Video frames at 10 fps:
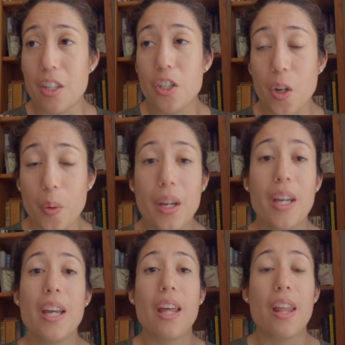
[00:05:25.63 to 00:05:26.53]
So
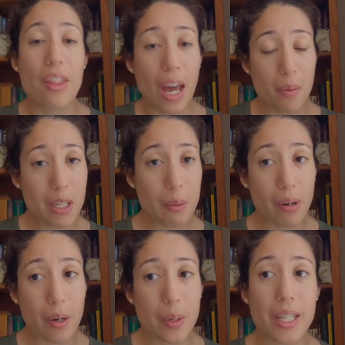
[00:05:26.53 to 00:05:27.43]
that one is
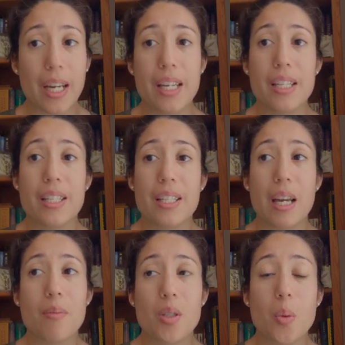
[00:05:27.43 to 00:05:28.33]
prioritized.
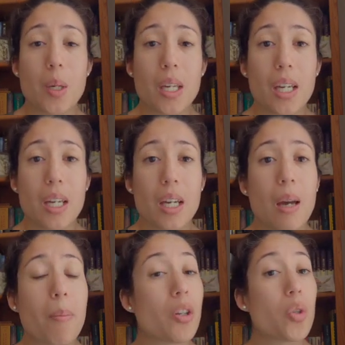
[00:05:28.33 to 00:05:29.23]
I'm doing
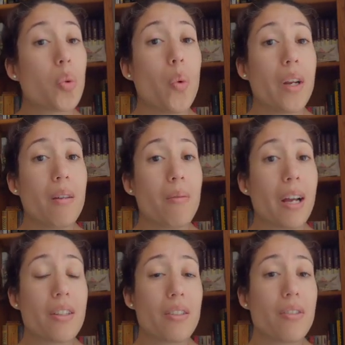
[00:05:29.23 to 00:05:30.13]
about 20
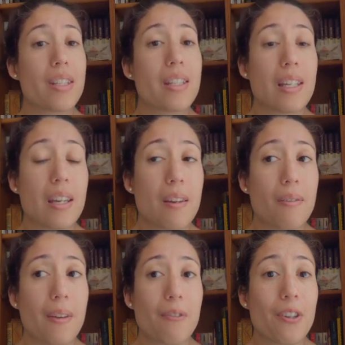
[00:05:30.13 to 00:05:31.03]
rounds of the sleeve
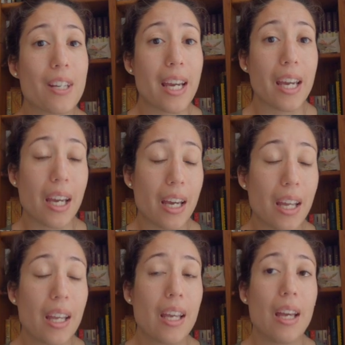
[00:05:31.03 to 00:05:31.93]
every day.
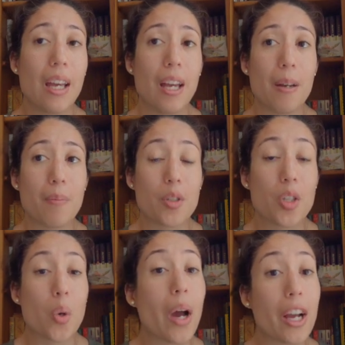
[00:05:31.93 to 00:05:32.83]

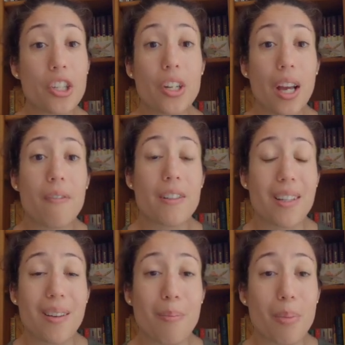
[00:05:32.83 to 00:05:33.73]
So I should have it
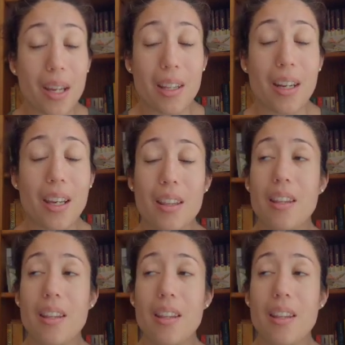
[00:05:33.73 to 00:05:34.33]
done by the 9th.